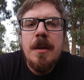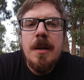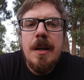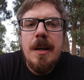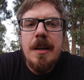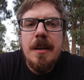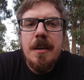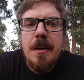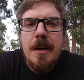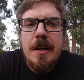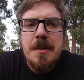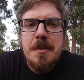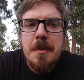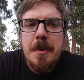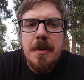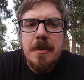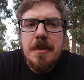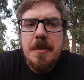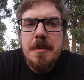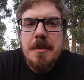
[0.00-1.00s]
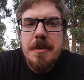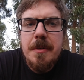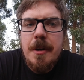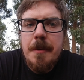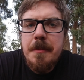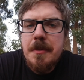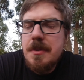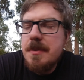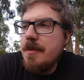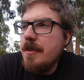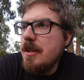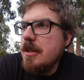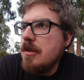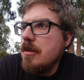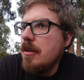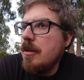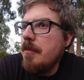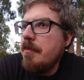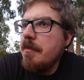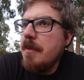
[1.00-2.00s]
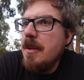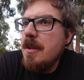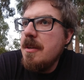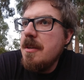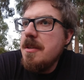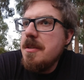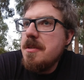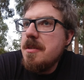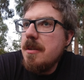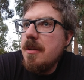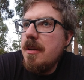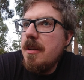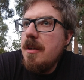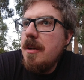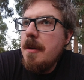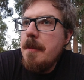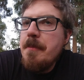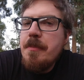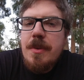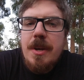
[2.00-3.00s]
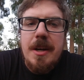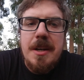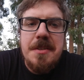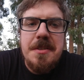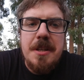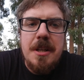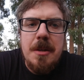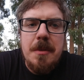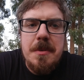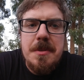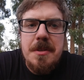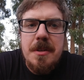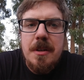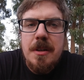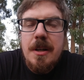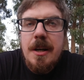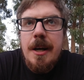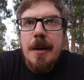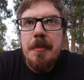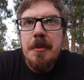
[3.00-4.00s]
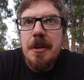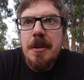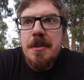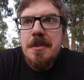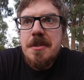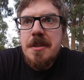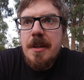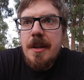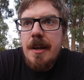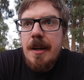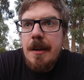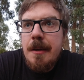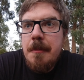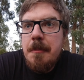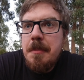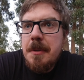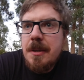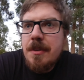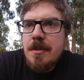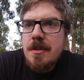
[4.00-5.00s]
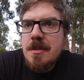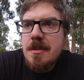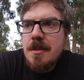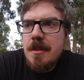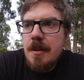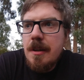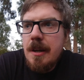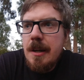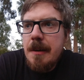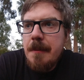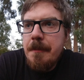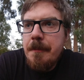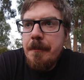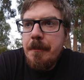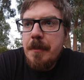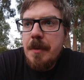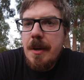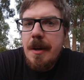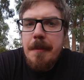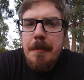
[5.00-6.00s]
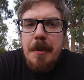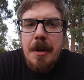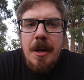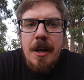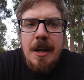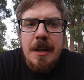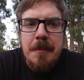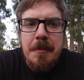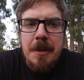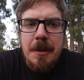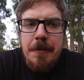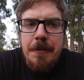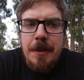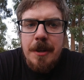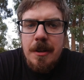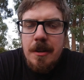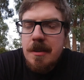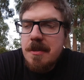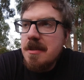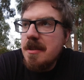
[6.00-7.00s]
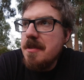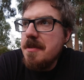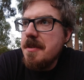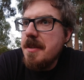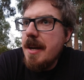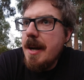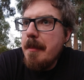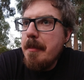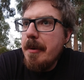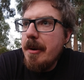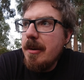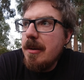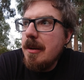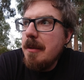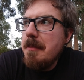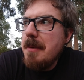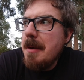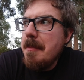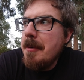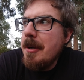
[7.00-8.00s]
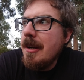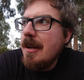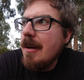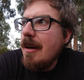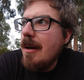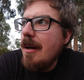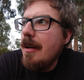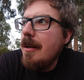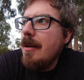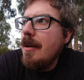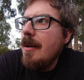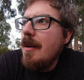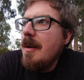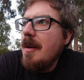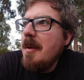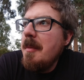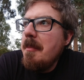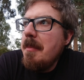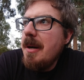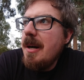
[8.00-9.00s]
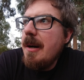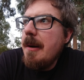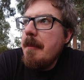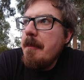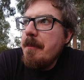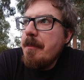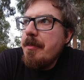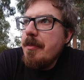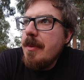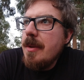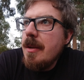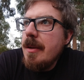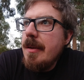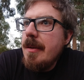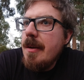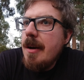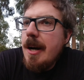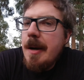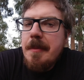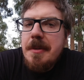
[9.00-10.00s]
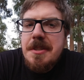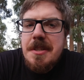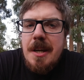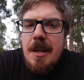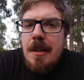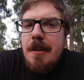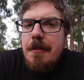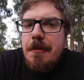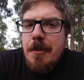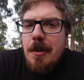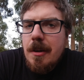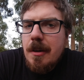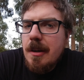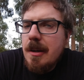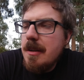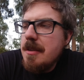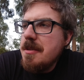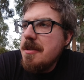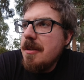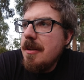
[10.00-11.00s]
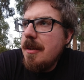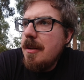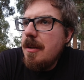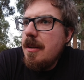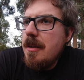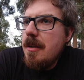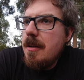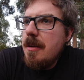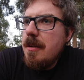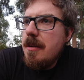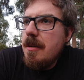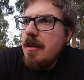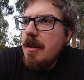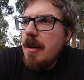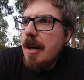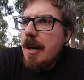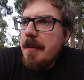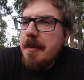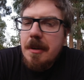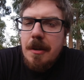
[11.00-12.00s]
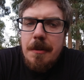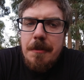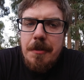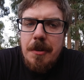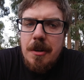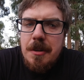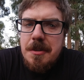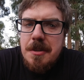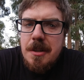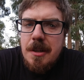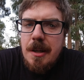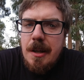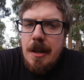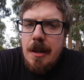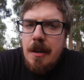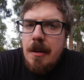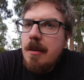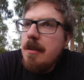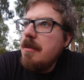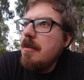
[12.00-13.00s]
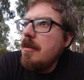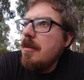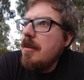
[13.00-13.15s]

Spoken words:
G'day guys, welcome to Rumble's Fish Room. So I said I wasn't going to upload today because I'm behind in my videos because of that broken memory card, but I'm a daily vlogger, so I'm going to vlog today.